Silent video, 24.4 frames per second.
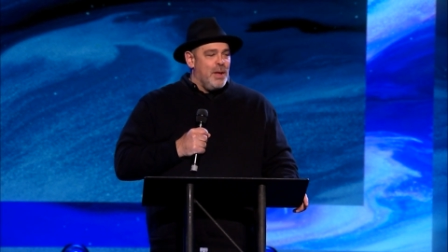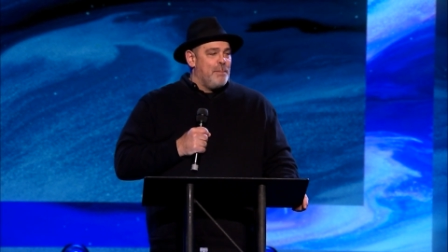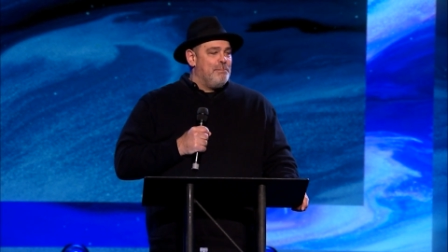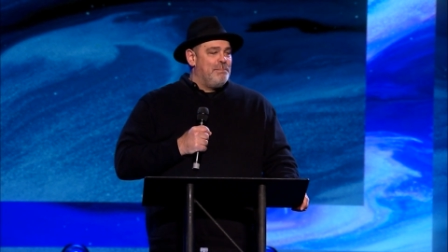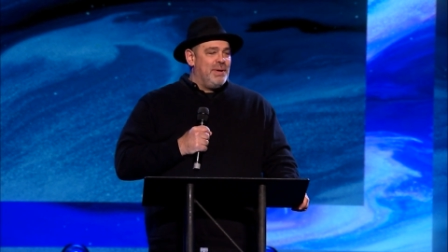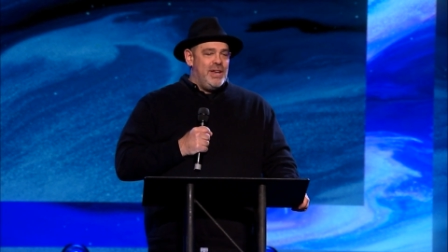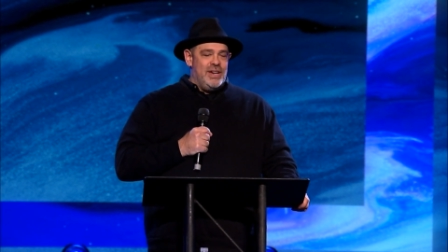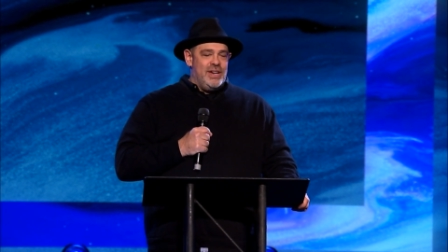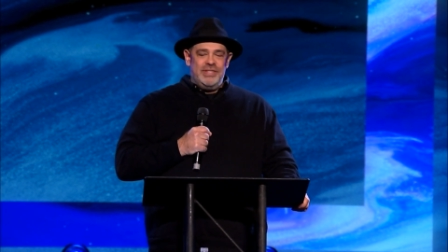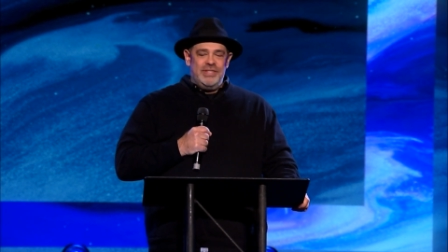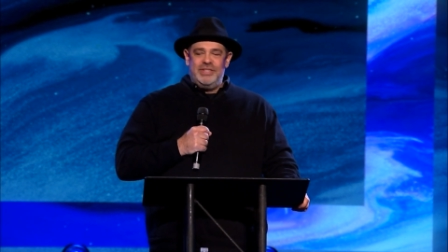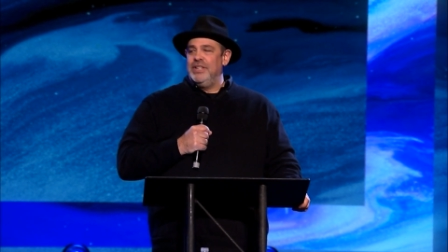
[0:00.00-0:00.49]

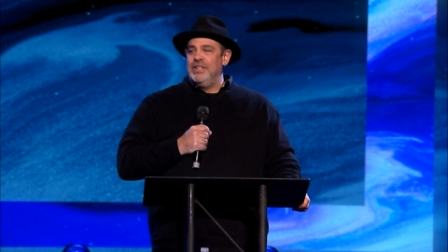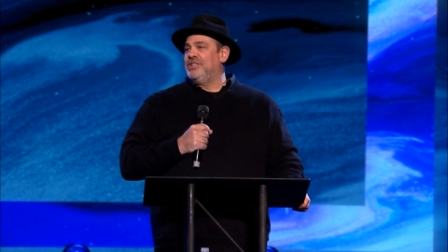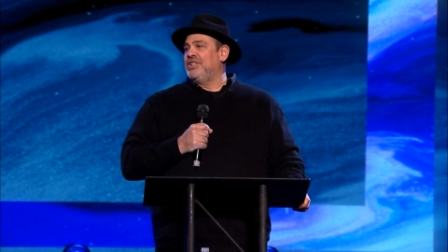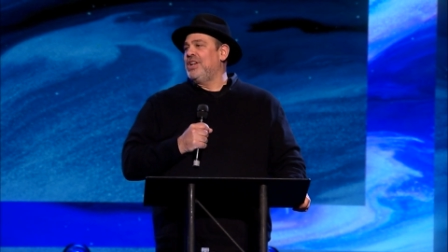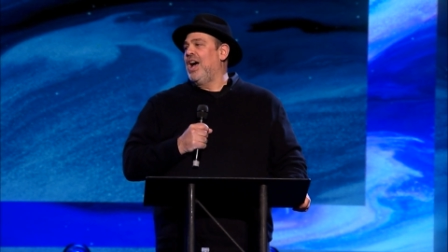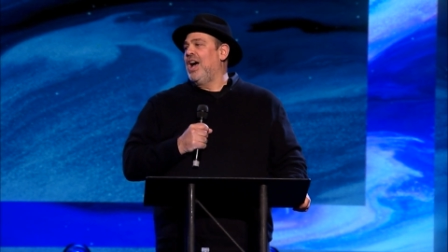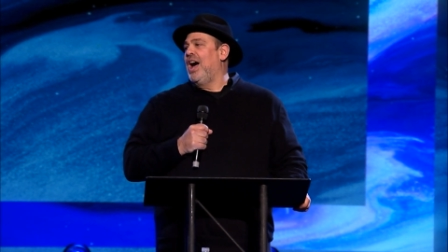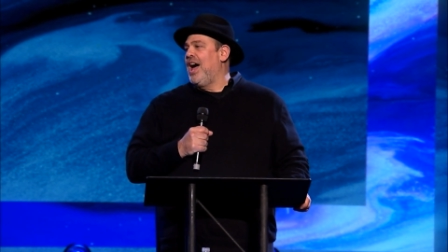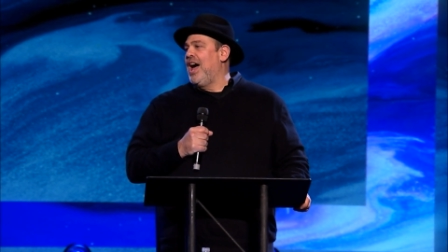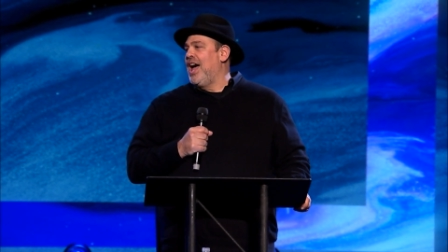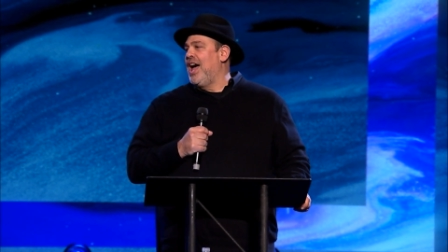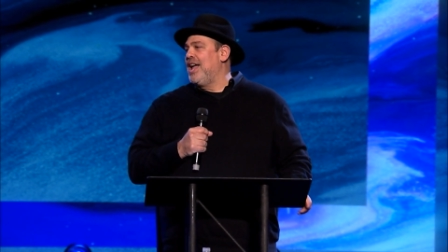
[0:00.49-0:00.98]
but it is a
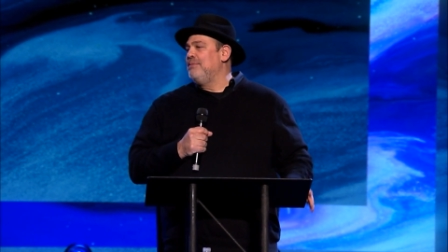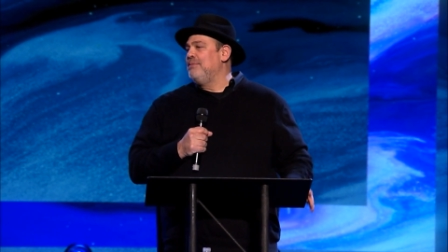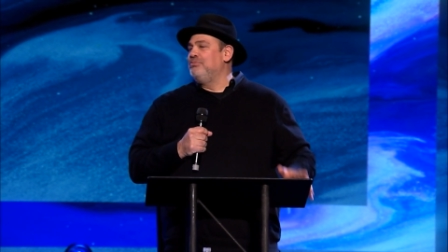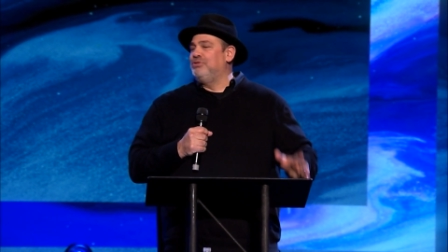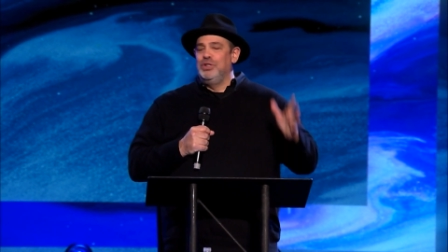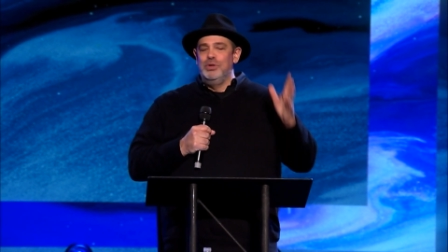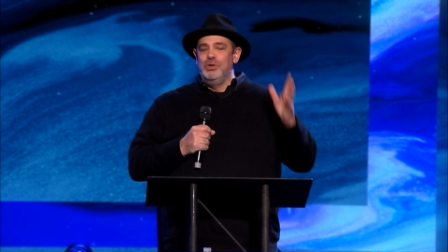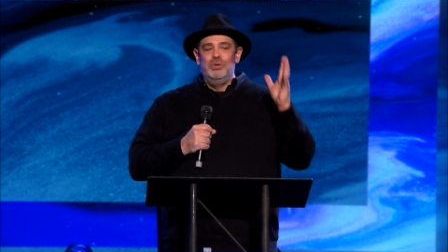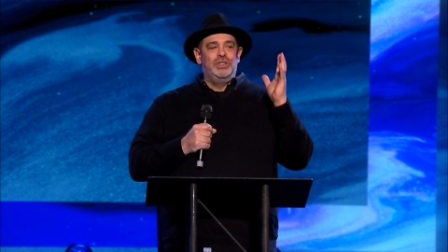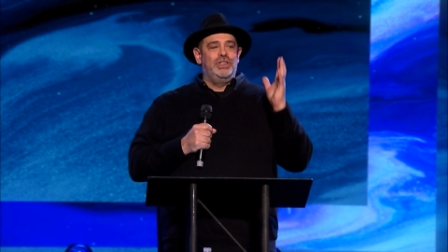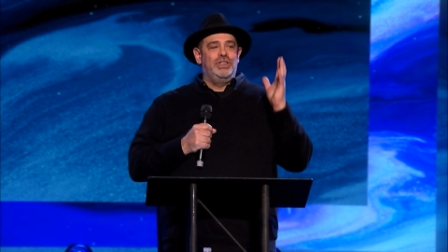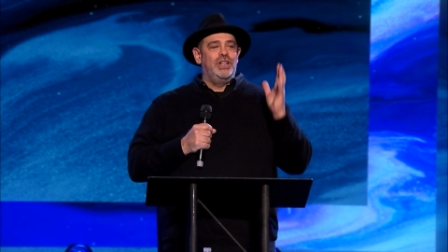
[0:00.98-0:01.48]
time
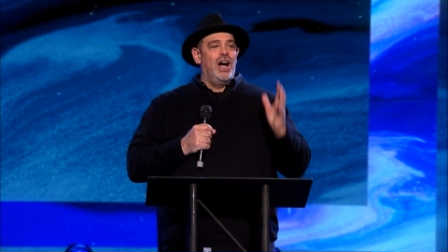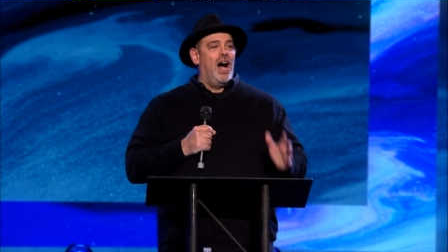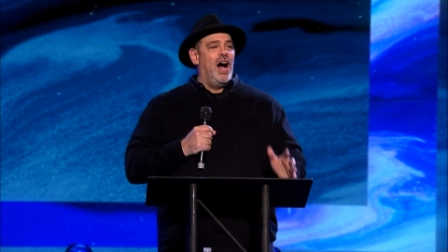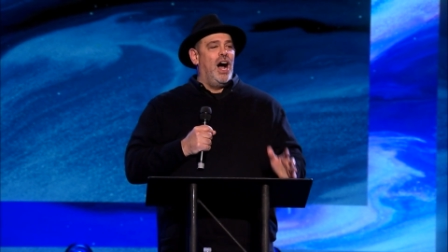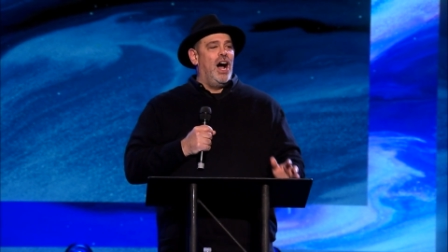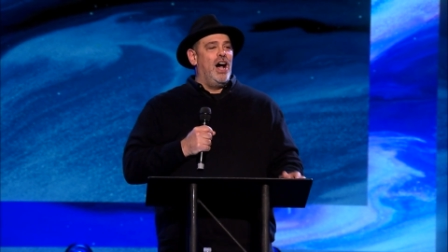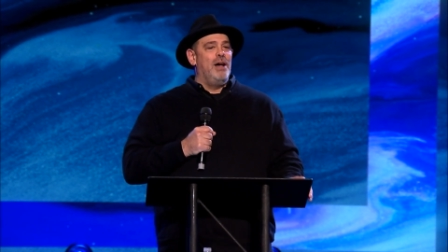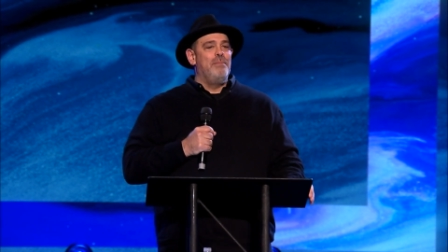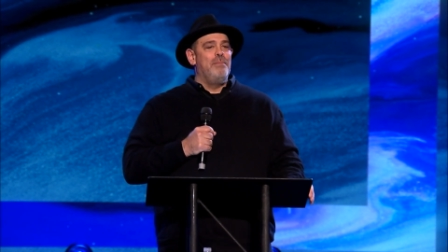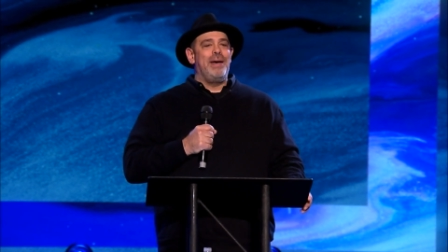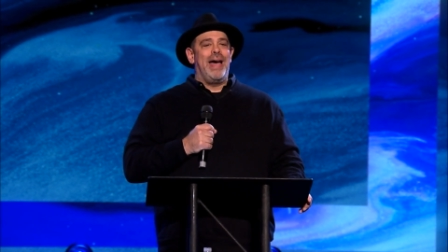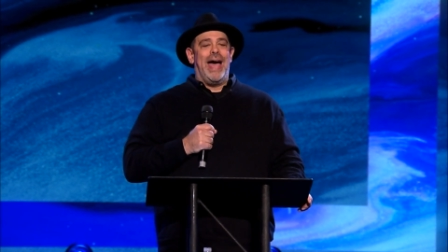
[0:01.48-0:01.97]
to
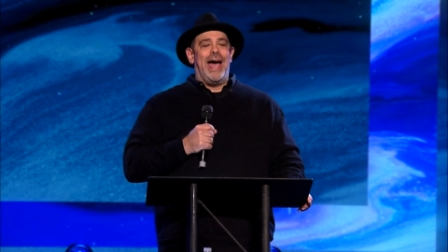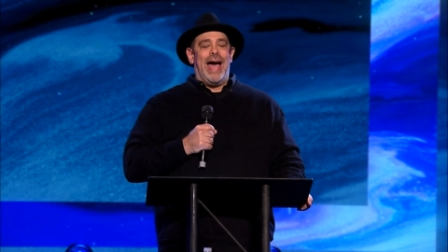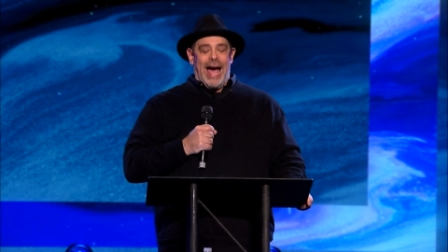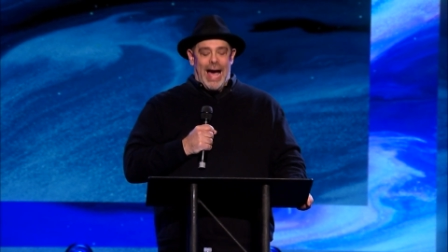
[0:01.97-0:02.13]
come